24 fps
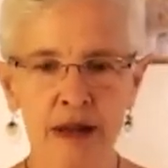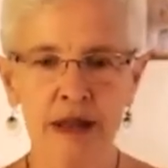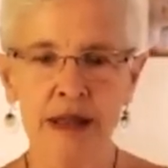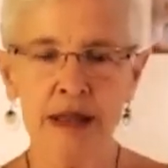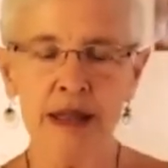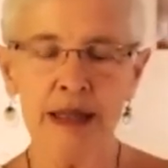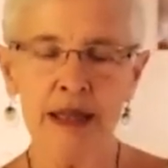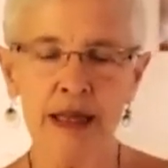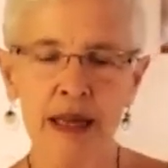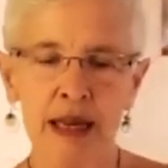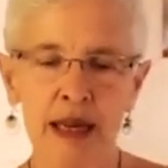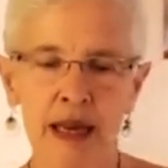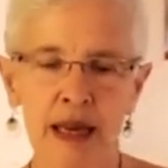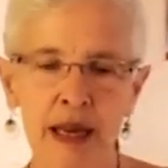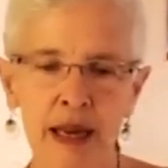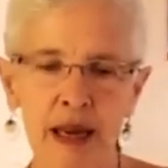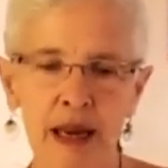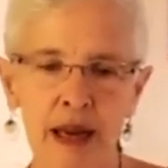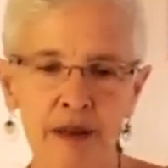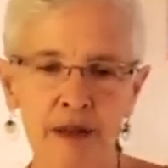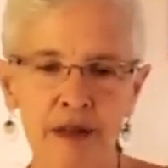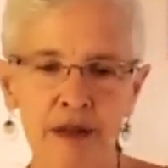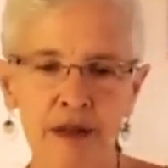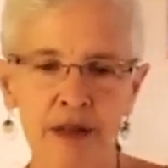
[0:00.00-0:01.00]
to see
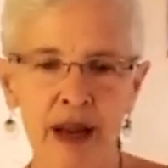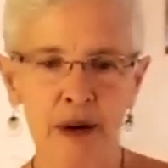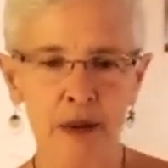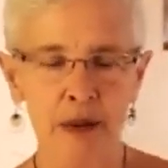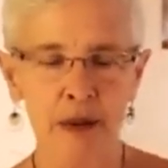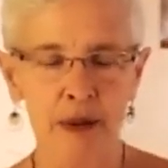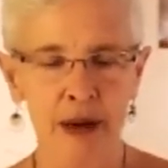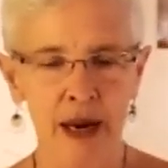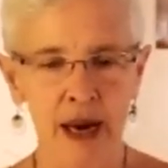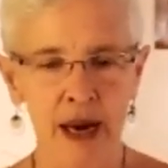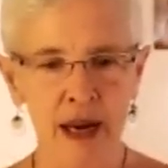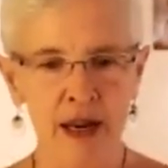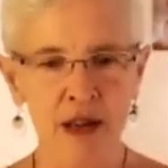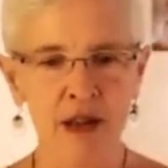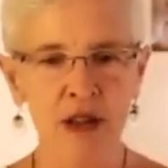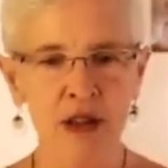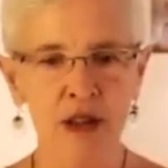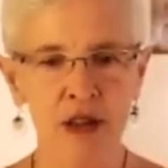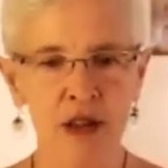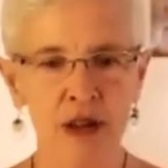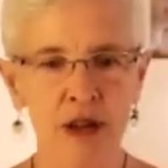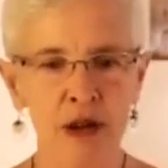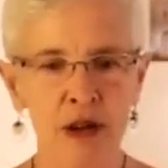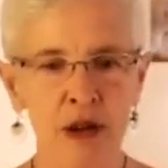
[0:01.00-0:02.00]
if that
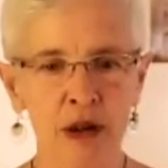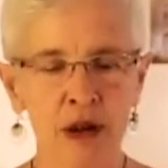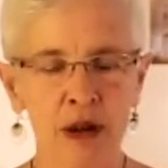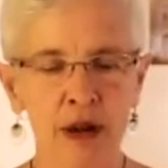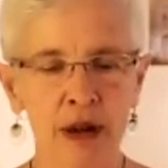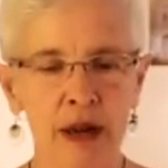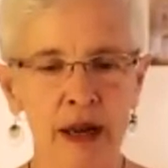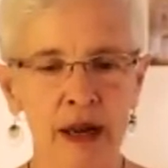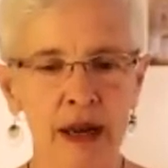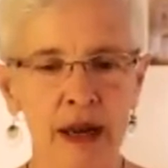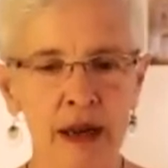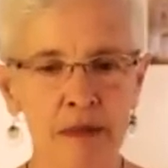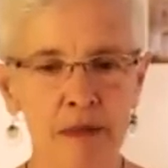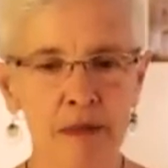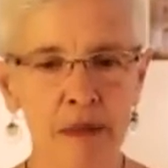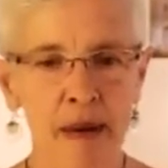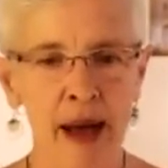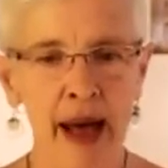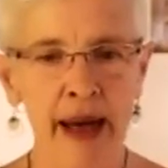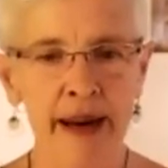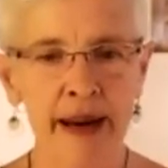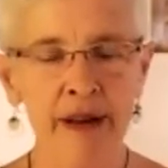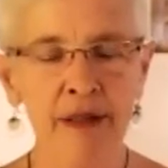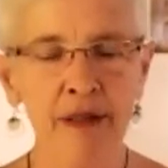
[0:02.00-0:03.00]
creation can
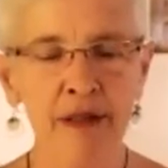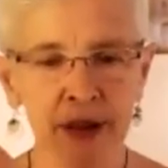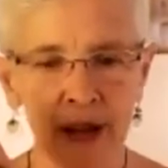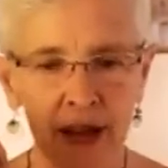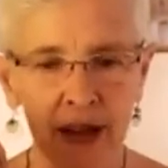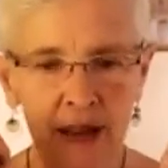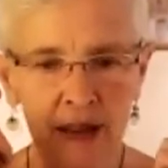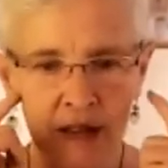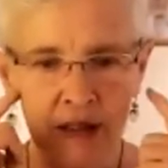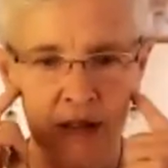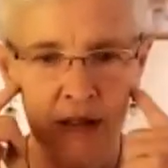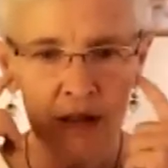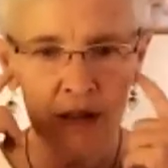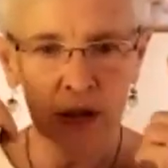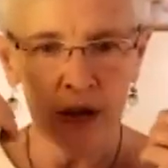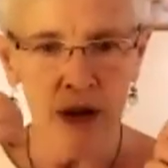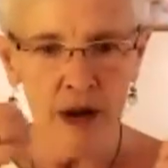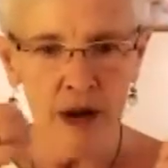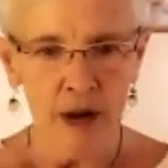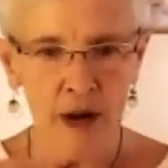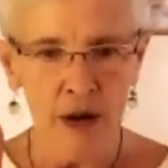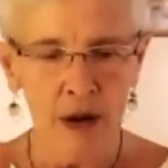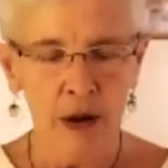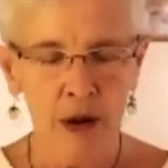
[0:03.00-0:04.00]
manifest
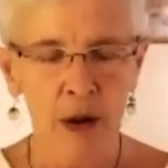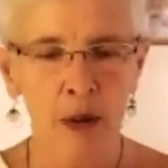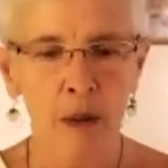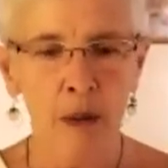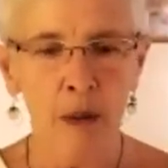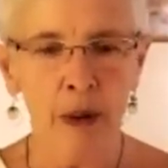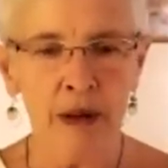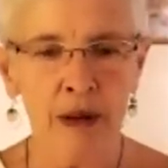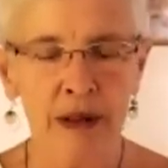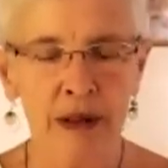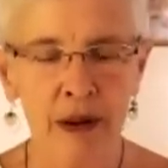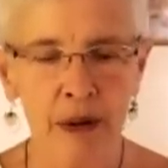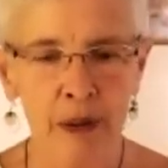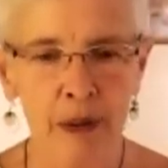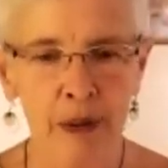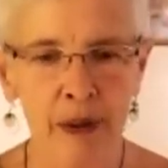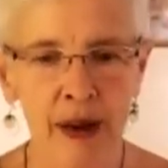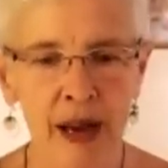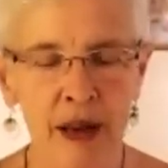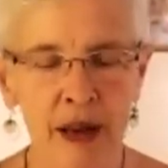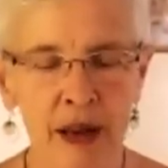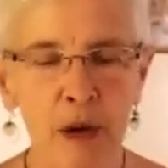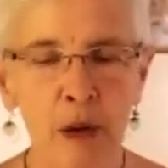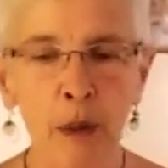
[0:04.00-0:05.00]
what the
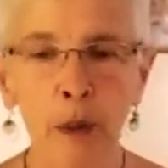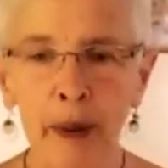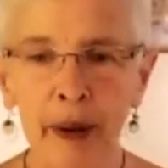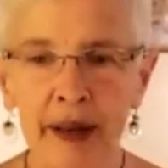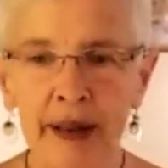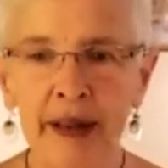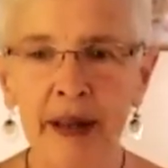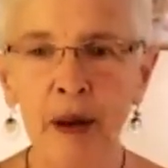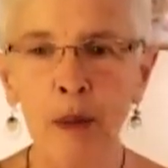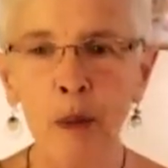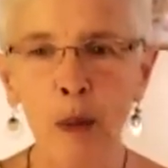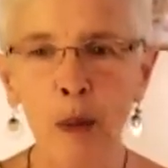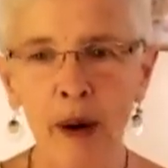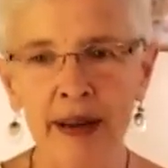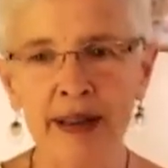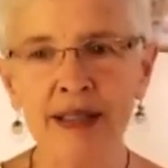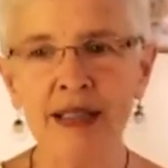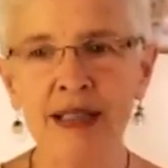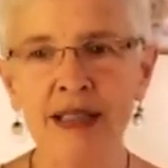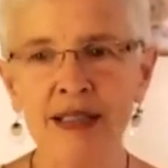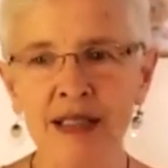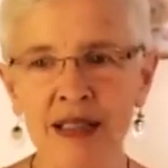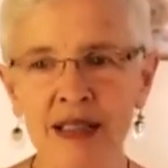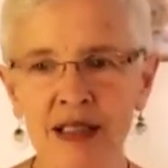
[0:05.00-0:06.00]
creator really
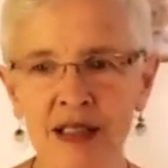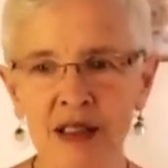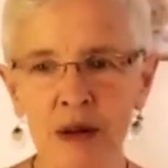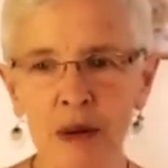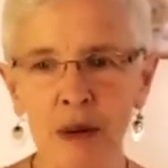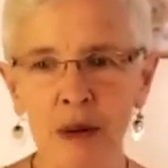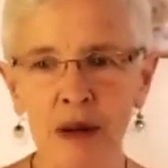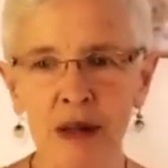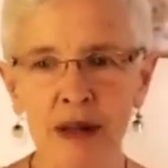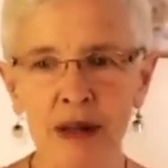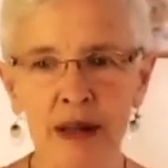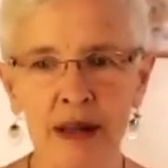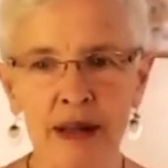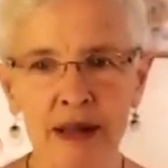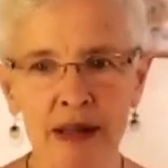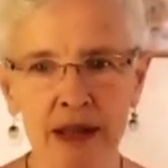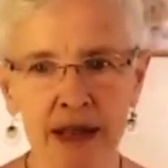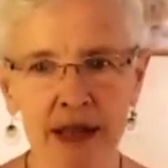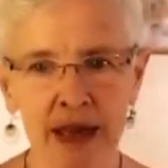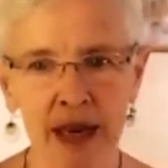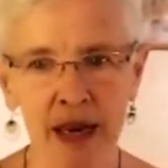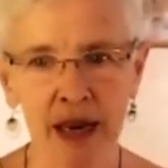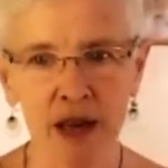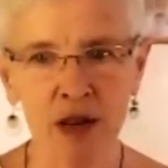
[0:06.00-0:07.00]
wanted to do with it,
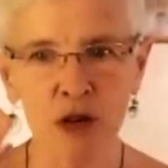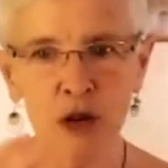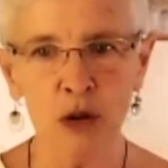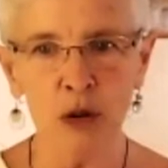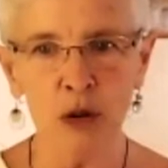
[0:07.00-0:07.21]
stage